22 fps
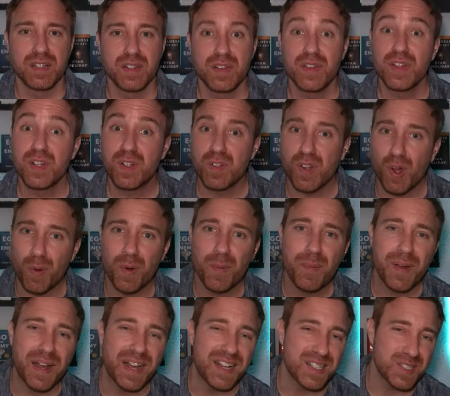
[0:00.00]
The Global
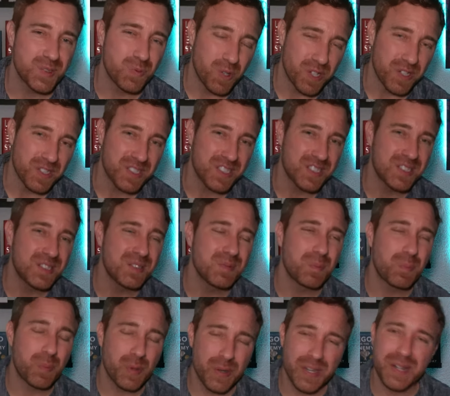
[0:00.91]
Pass works
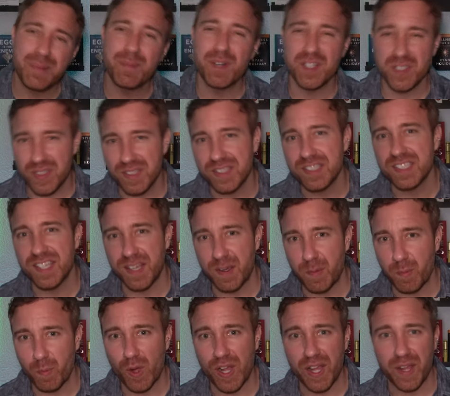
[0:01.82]
pretty much the
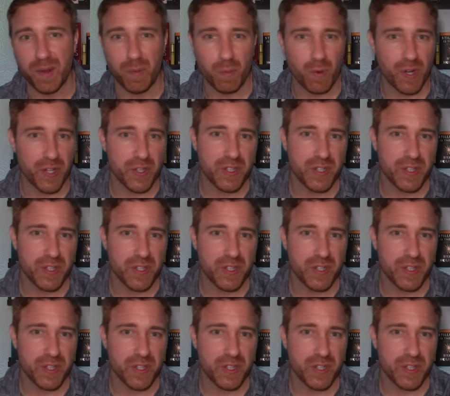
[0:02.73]
same way, where you